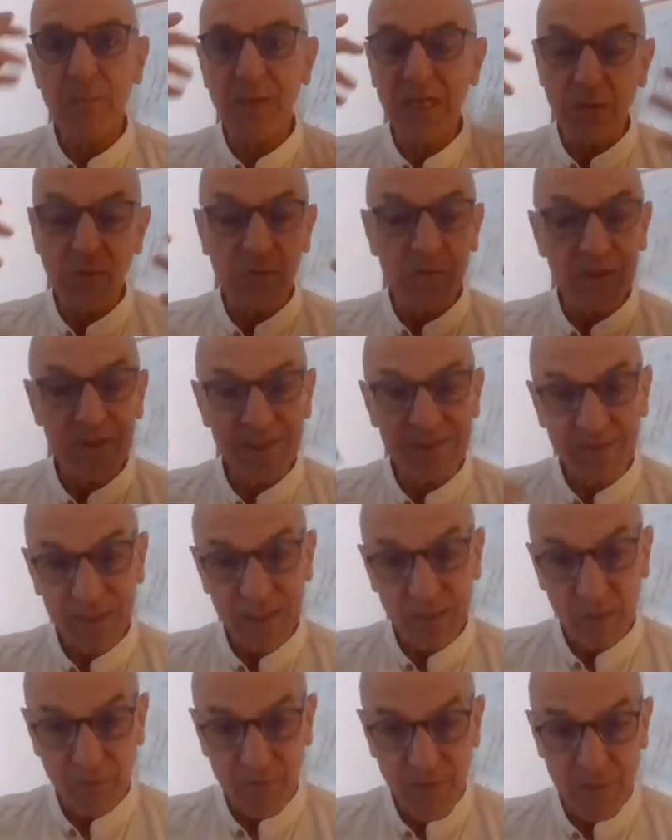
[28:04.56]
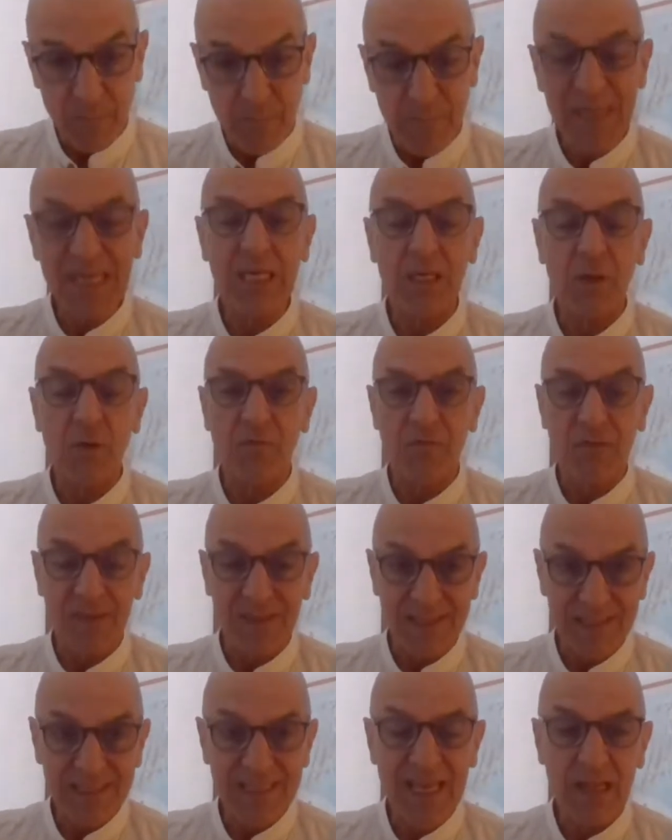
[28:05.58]
a matter of the being
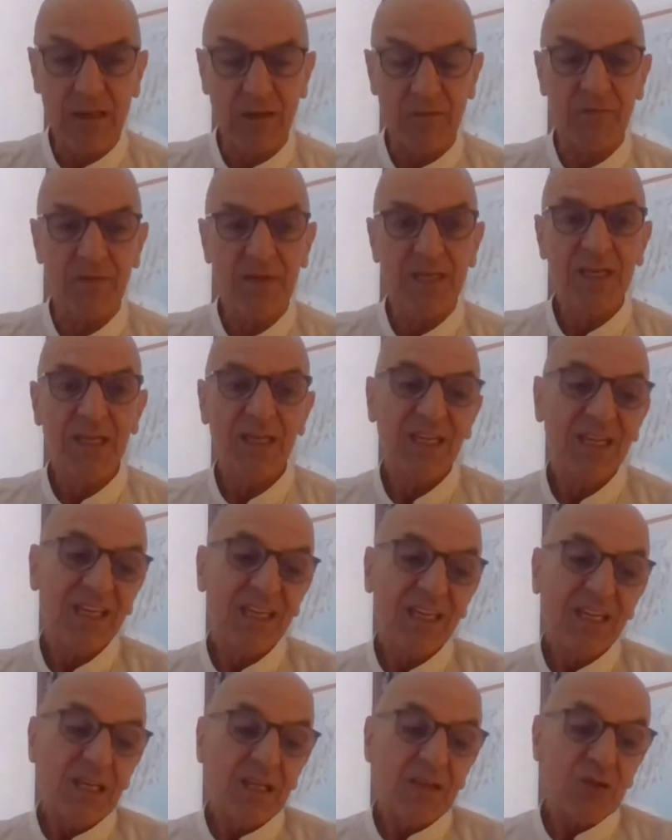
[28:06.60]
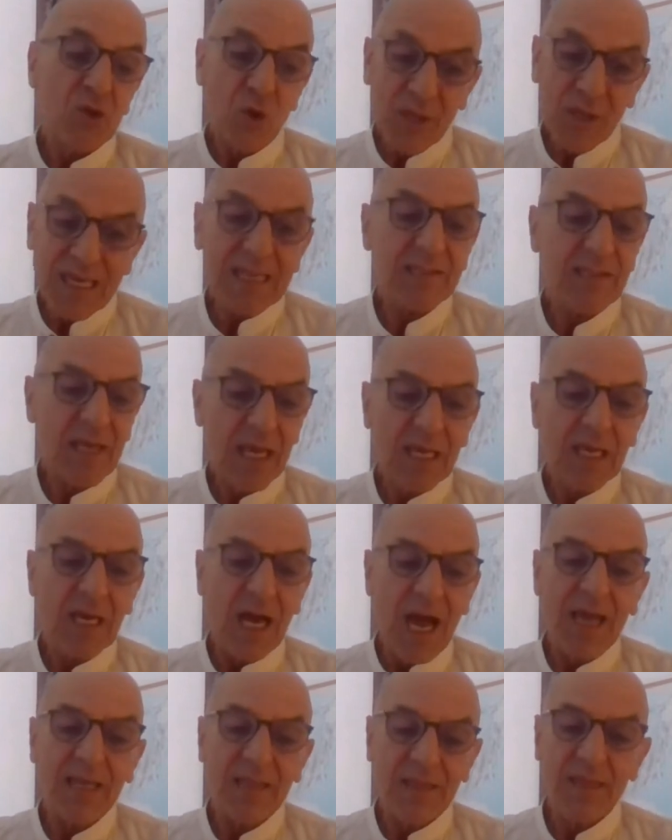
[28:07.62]
itself. So yes,
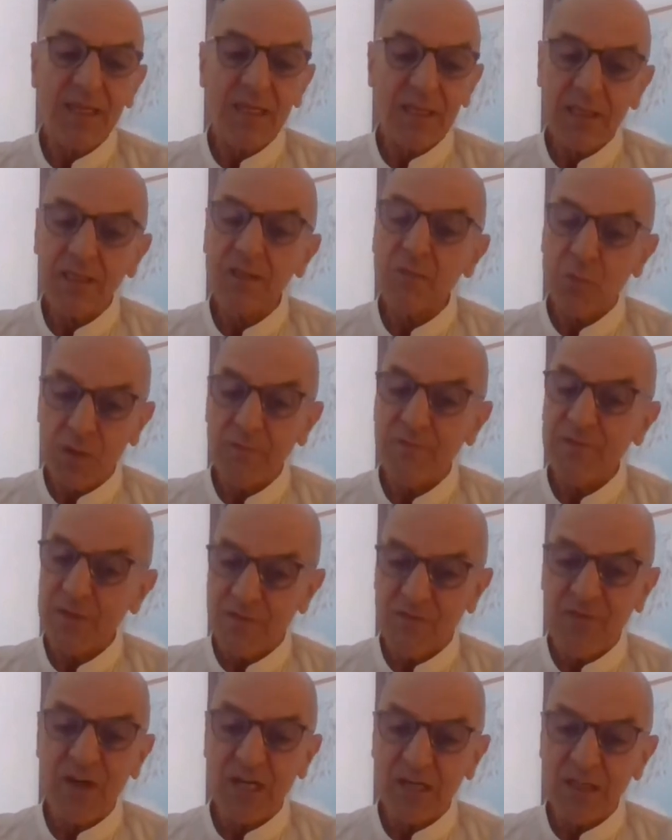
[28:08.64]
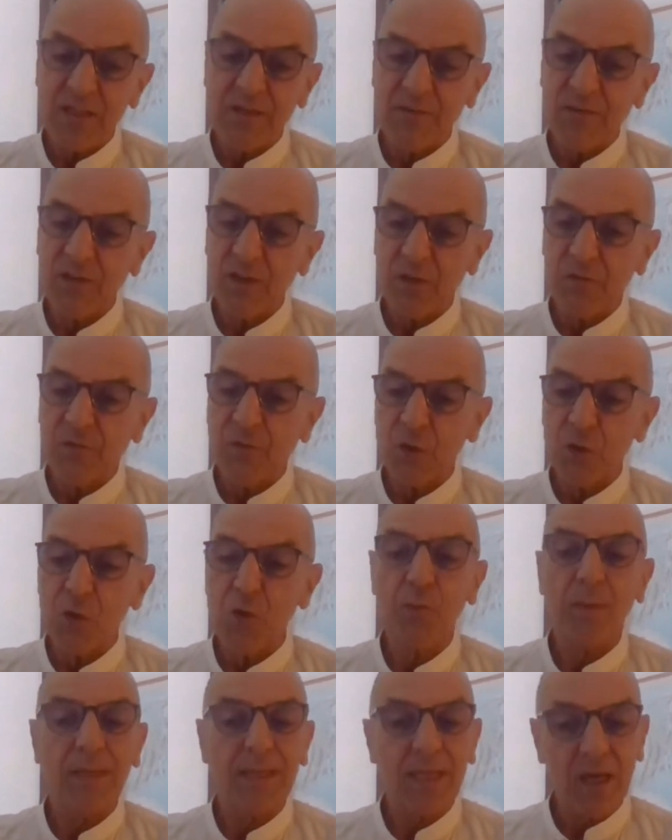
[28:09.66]
I think it will be very difficult for
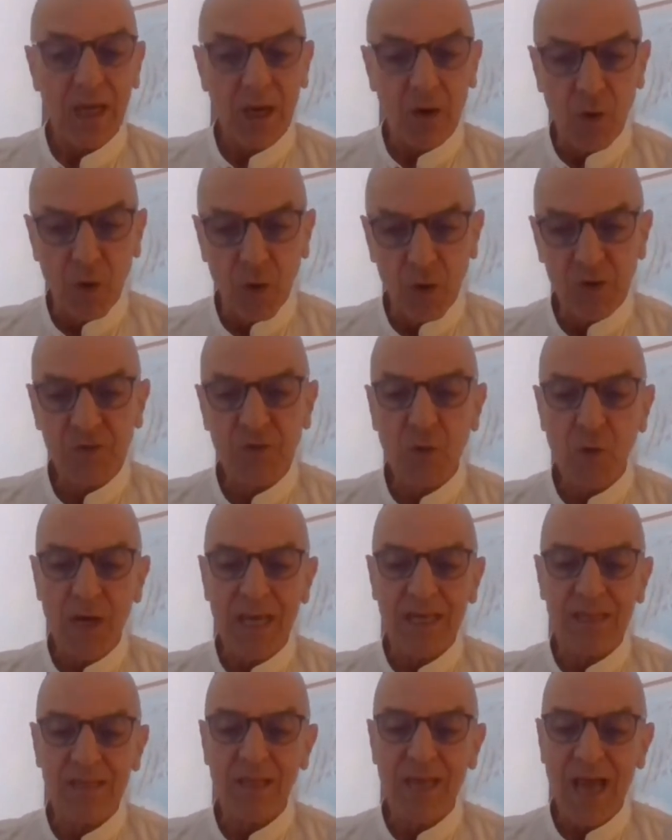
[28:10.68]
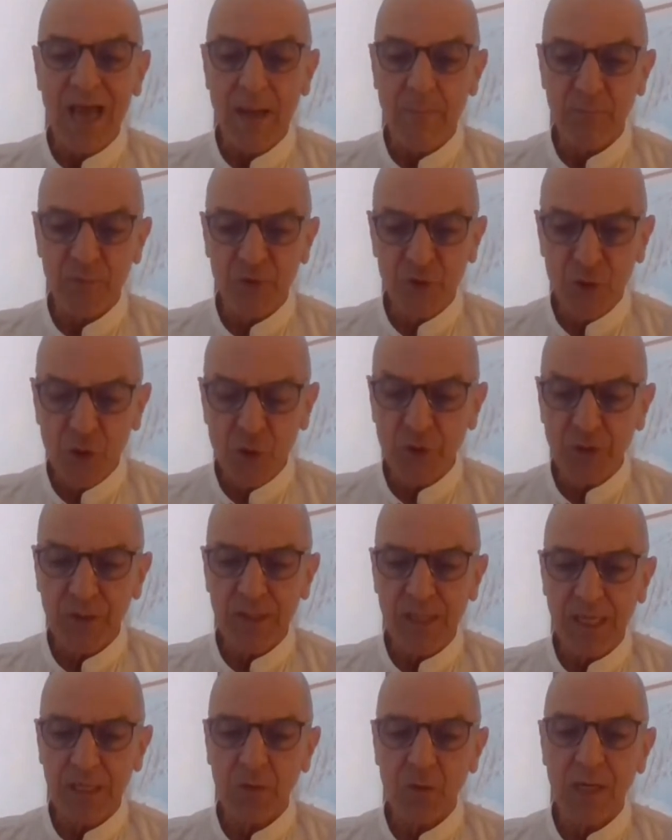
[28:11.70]
you, but also I am sure
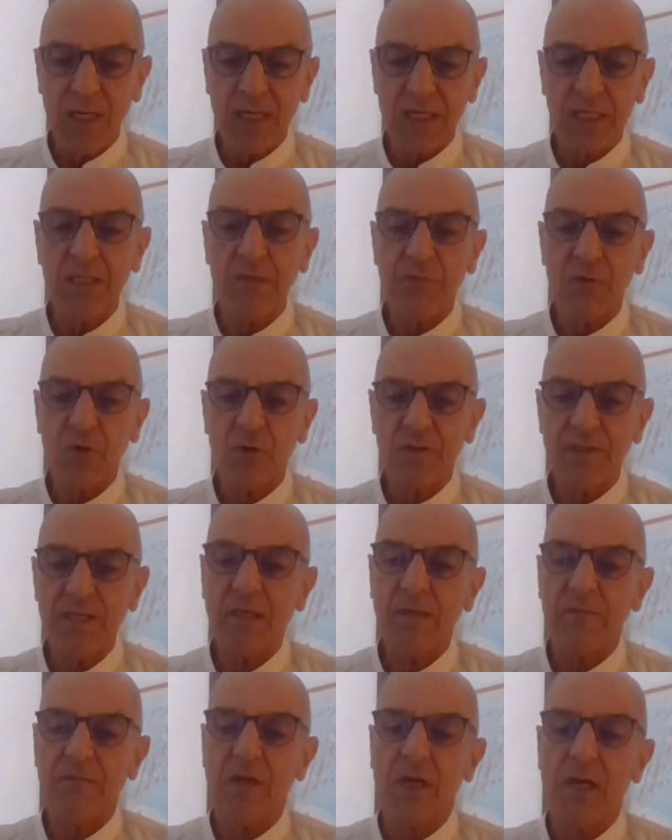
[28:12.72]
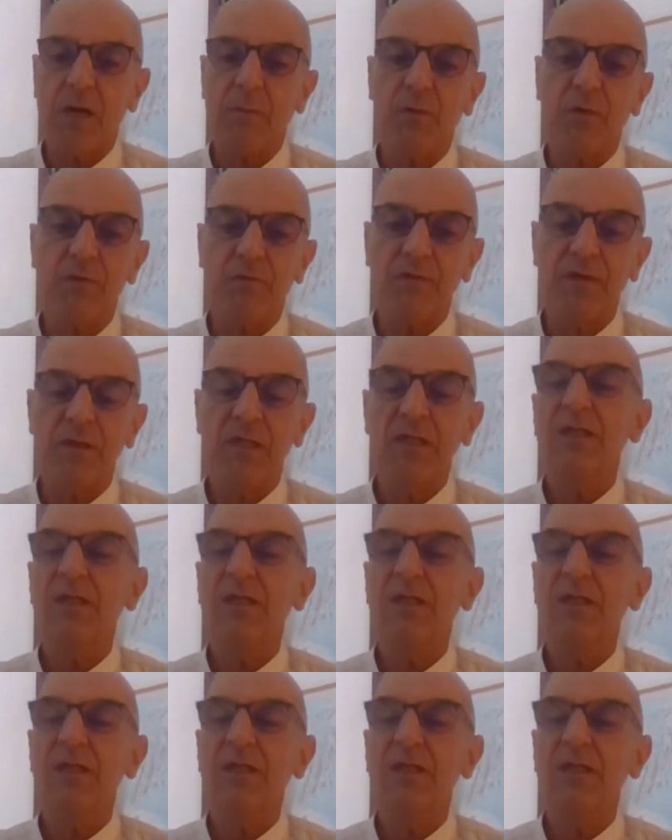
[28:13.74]
that you can give yourself a couple of